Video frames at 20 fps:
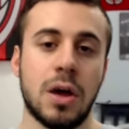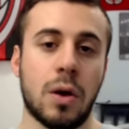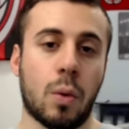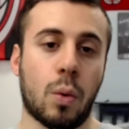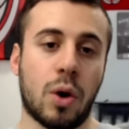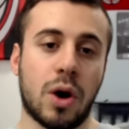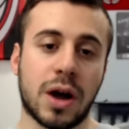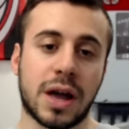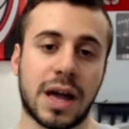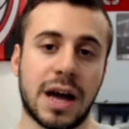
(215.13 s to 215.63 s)

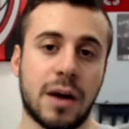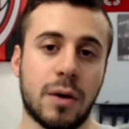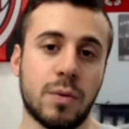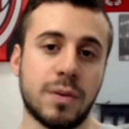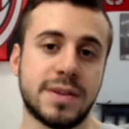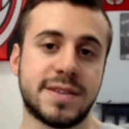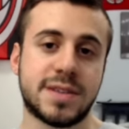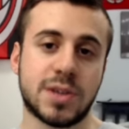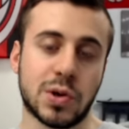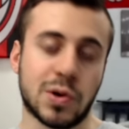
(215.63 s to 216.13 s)
walk out
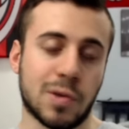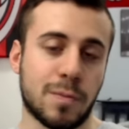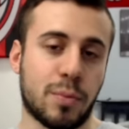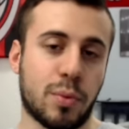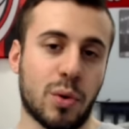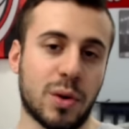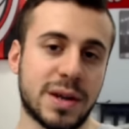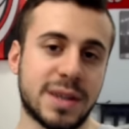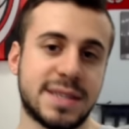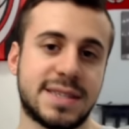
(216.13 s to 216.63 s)
with 0
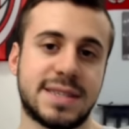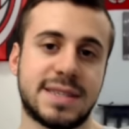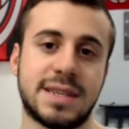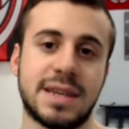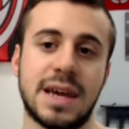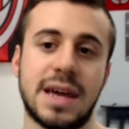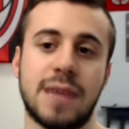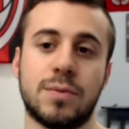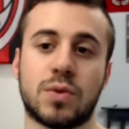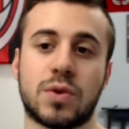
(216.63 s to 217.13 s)
points
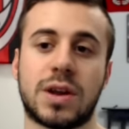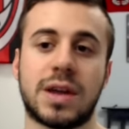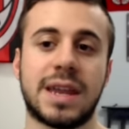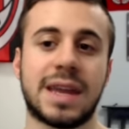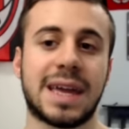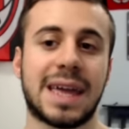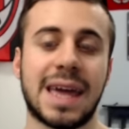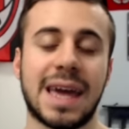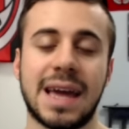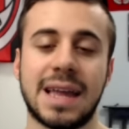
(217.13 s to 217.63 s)
and we're
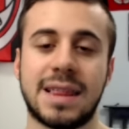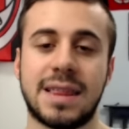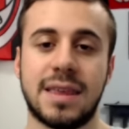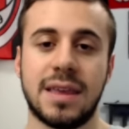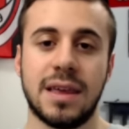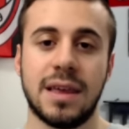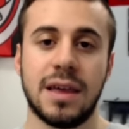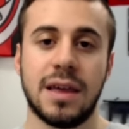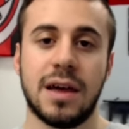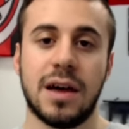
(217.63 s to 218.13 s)
going to get
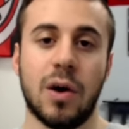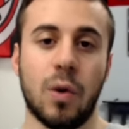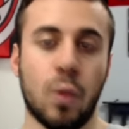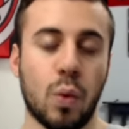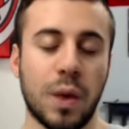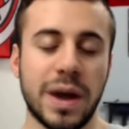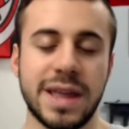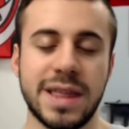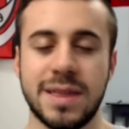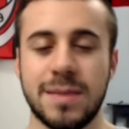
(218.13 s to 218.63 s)
a
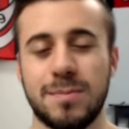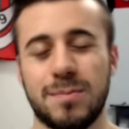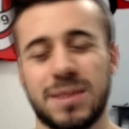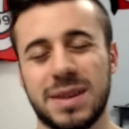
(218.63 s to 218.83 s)
win.